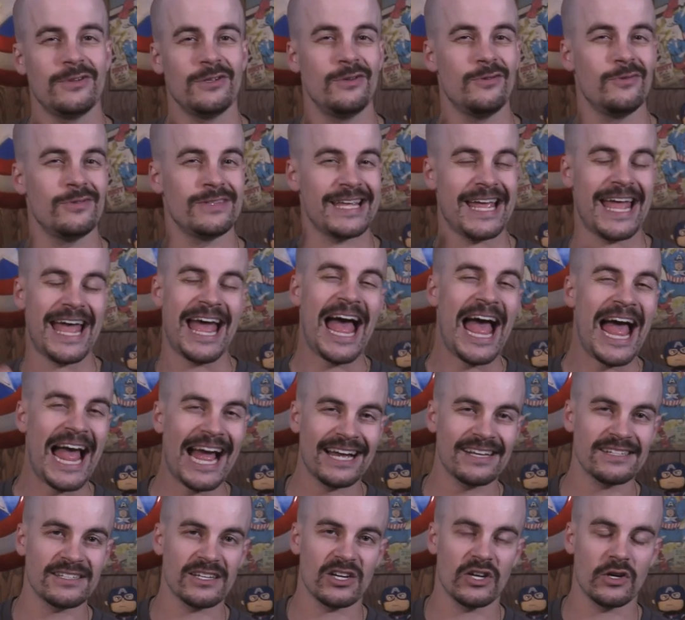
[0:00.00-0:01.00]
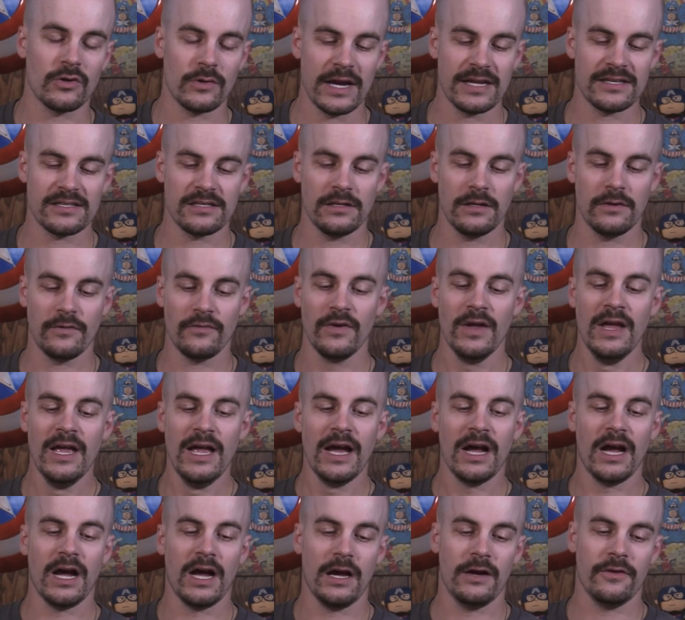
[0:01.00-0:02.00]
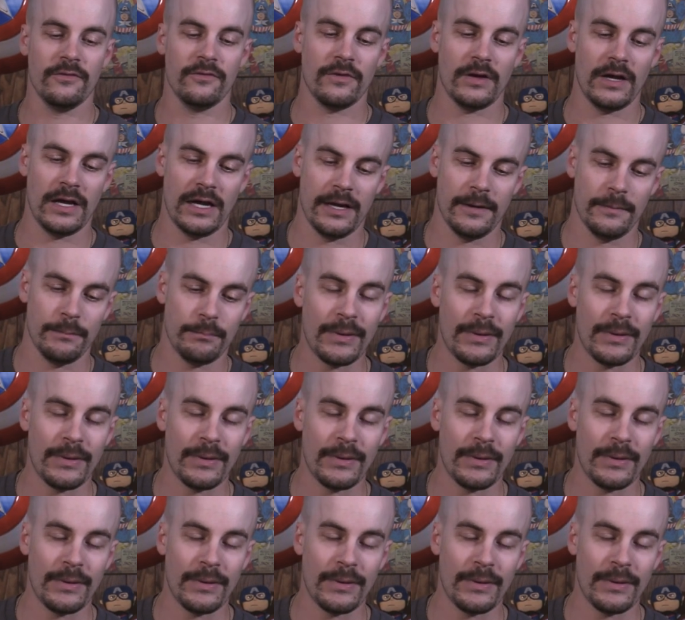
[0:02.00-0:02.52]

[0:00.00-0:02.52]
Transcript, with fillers: to use as aggressive of uh,